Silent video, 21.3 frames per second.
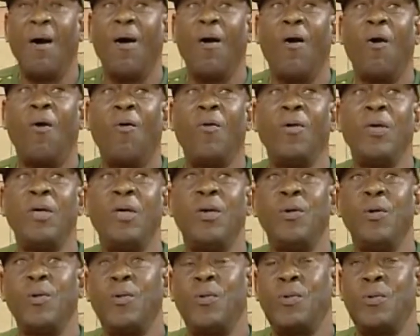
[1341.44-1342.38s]
how
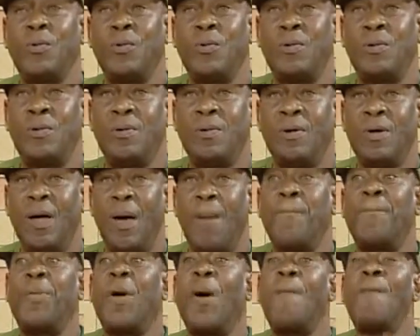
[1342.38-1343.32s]
you
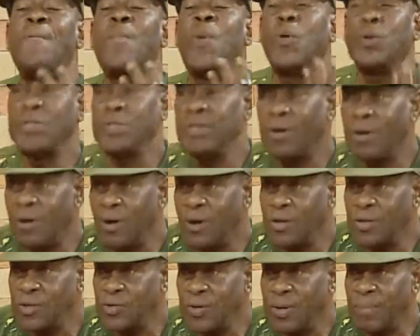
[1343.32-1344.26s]
promote your
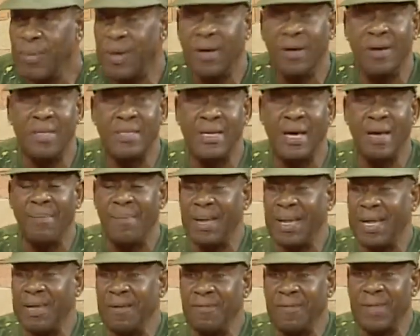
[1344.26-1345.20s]
country, because I
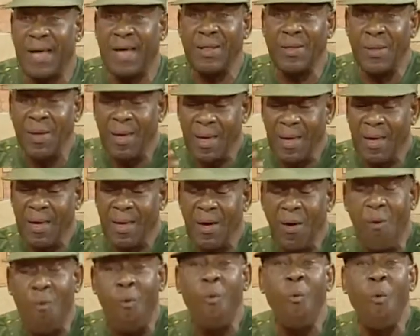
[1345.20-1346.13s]
believe that
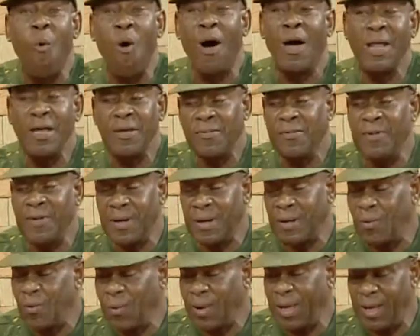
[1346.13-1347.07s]

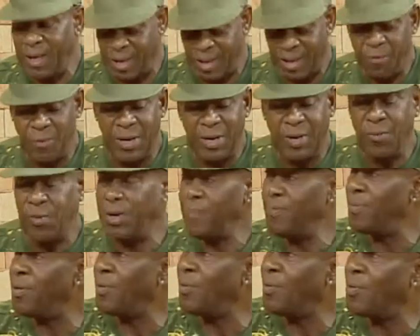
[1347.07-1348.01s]
whatever way, whether we
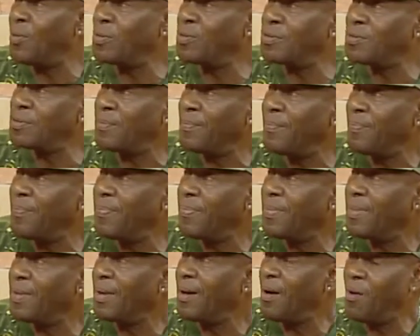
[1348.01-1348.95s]
promote
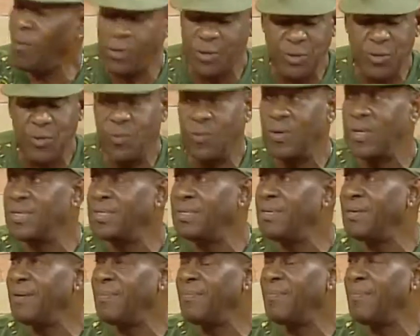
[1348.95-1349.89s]
our
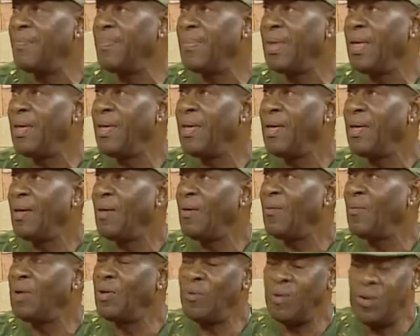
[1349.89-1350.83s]
tourism,
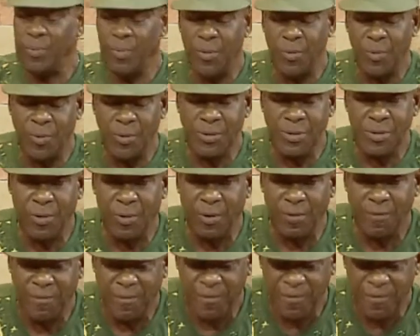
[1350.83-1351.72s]
whether we promote our